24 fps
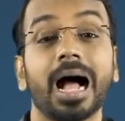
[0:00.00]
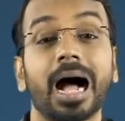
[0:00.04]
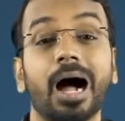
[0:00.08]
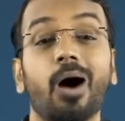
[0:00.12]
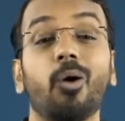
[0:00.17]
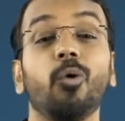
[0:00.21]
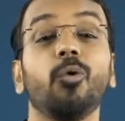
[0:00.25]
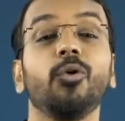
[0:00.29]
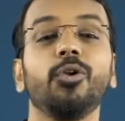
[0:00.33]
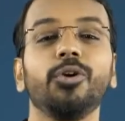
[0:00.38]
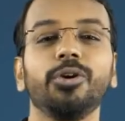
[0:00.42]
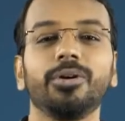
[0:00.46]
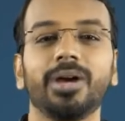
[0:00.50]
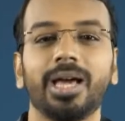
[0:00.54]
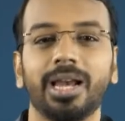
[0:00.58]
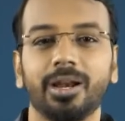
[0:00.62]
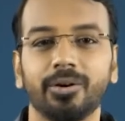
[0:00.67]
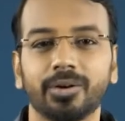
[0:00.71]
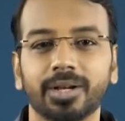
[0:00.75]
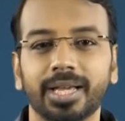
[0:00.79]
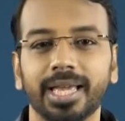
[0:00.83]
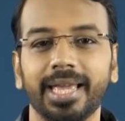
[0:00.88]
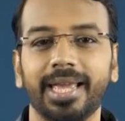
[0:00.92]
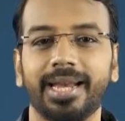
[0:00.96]
how do you
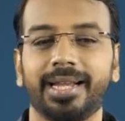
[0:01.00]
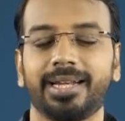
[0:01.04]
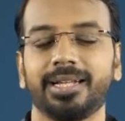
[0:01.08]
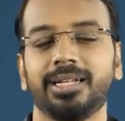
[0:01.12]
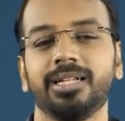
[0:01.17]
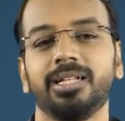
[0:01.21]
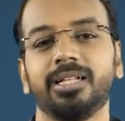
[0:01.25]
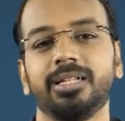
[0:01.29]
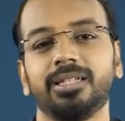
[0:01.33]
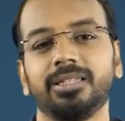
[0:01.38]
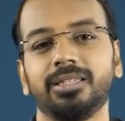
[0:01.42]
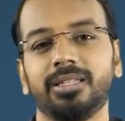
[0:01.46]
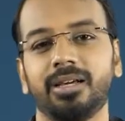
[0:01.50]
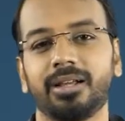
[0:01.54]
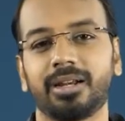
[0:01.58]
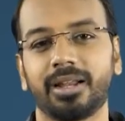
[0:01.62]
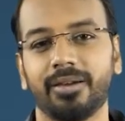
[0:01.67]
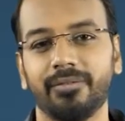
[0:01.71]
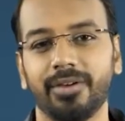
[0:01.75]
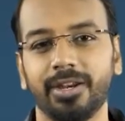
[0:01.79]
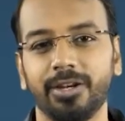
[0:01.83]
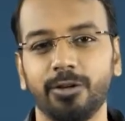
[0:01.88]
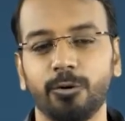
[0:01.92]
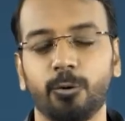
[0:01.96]
allocate the
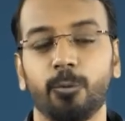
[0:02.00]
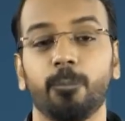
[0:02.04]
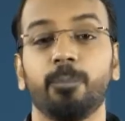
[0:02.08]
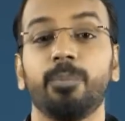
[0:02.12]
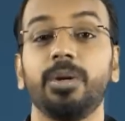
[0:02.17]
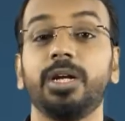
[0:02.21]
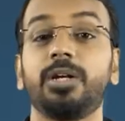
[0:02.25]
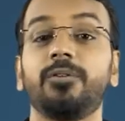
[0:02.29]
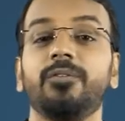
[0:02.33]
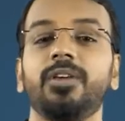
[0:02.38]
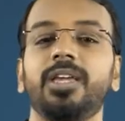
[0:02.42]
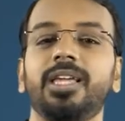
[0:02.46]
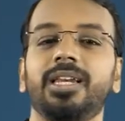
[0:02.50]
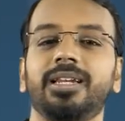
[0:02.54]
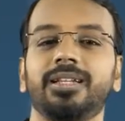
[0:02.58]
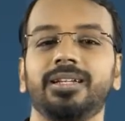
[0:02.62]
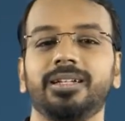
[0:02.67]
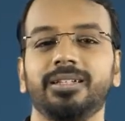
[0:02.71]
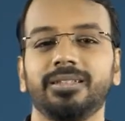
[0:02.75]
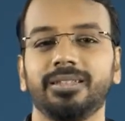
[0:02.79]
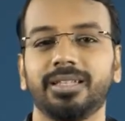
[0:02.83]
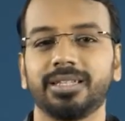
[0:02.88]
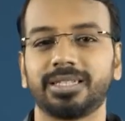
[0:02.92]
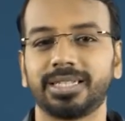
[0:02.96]
revenue
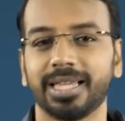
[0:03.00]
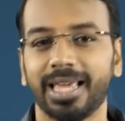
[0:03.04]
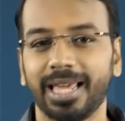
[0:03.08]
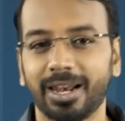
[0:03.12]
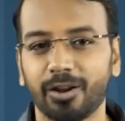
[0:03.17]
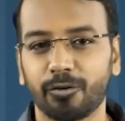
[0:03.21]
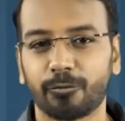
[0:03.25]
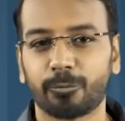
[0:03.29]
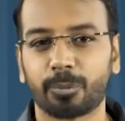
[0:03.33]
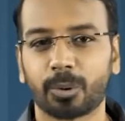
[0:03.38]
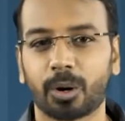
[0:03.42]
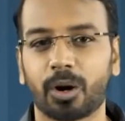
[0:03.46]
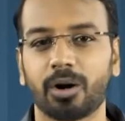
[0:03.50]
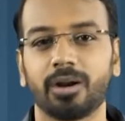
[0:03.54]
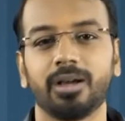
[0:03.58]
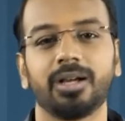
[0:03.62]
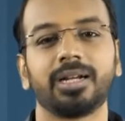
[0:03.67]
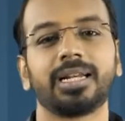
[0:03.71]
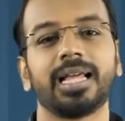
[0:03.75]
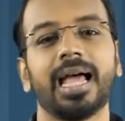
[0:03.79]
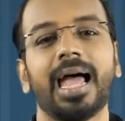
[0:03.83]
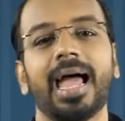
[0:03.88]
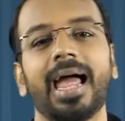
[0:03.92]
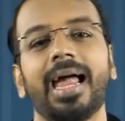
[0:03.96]
between the sale of
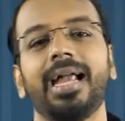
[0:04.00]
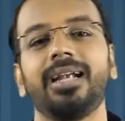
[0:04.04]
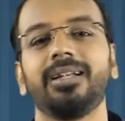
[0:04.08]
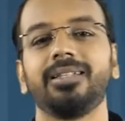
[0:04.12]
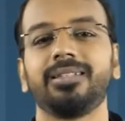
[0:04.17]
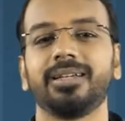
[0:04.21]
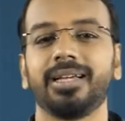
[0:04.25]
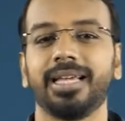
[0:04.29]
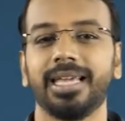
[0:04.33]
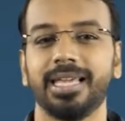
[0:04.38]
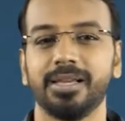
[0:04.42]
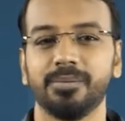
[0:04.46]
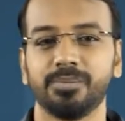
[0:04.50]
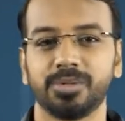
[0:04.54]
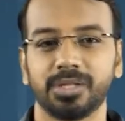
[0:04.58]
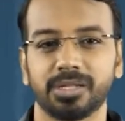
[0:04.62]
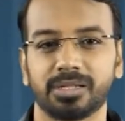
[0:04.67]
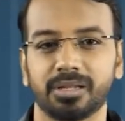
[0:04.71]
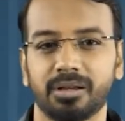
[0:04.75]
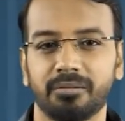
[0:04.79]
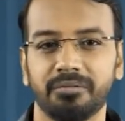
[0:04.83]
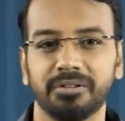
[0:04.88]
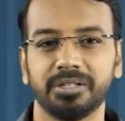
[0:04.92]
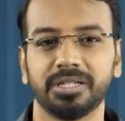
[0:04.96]
product and the AMC
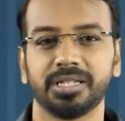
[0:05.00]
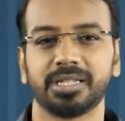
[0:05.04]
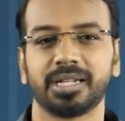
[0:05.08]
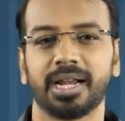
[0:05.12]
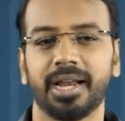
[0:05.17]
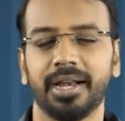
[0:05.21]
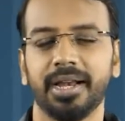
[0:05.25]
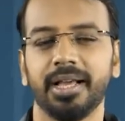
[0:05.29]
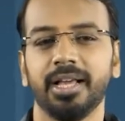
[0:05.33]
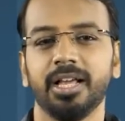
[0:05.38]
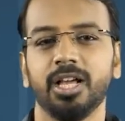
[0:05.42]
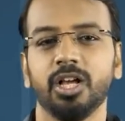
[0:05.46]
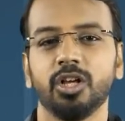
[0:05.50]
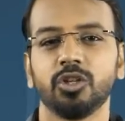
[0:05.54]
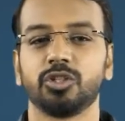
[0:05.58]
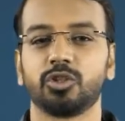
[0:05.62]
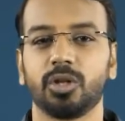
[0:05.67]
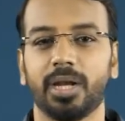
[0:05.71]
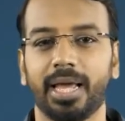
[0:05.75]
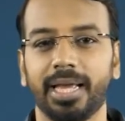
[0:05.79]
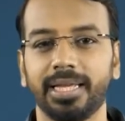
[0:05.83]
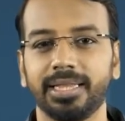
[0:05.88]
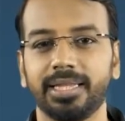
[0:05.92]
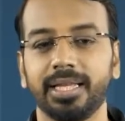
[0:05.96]
services, right?
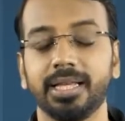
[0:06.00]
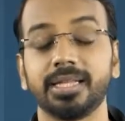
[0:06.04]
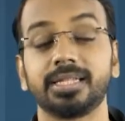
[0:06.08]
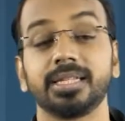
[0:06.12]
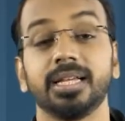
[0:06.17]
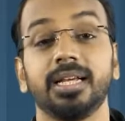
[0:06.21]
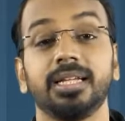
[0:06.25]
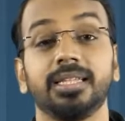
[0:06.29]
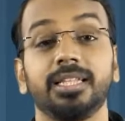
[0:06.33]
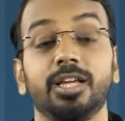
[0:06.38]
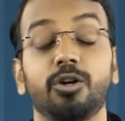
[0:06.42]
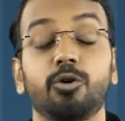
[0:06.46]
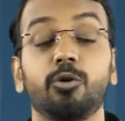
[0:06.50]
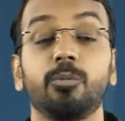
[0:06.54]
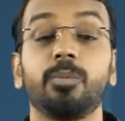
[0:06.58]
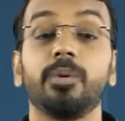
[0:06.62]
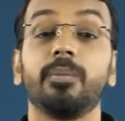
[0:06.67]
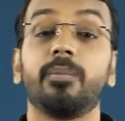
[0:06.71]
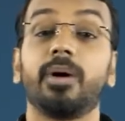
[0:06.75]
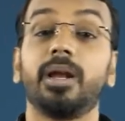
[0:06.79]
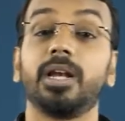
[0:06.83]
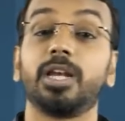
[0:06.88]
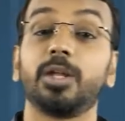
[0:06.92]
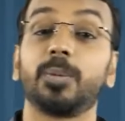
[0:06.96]
So like this, there could
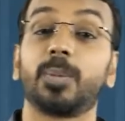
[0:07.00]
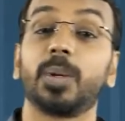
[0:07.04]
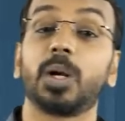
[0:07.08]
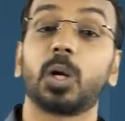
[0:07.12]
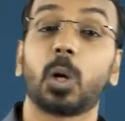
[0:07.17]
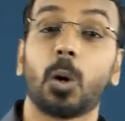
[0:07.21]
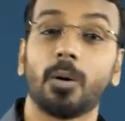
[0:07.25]
be multiple